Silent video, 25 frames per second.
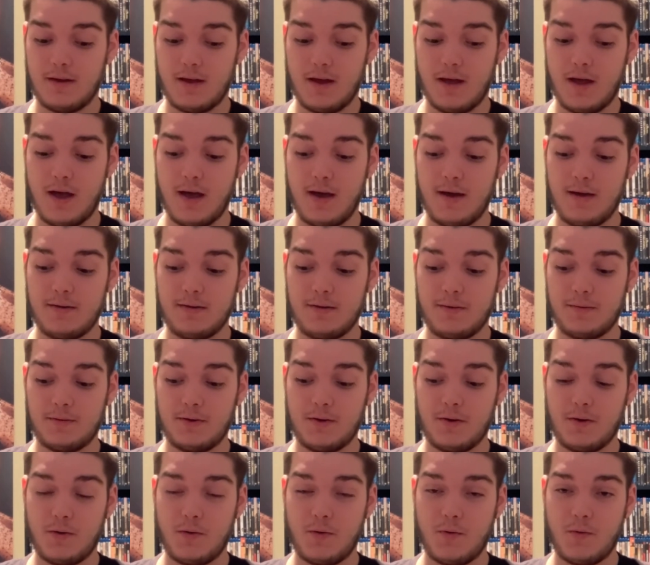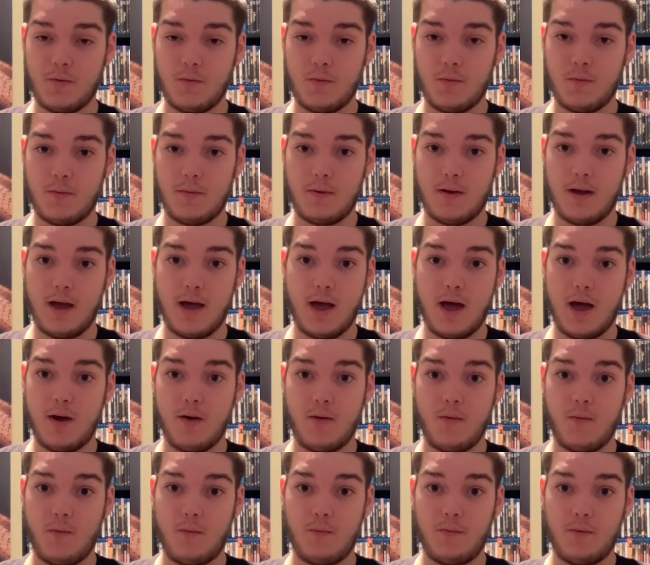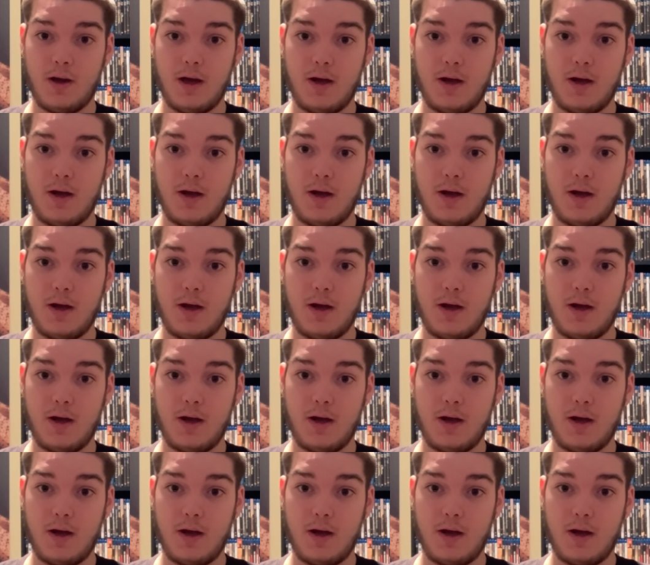I don't know how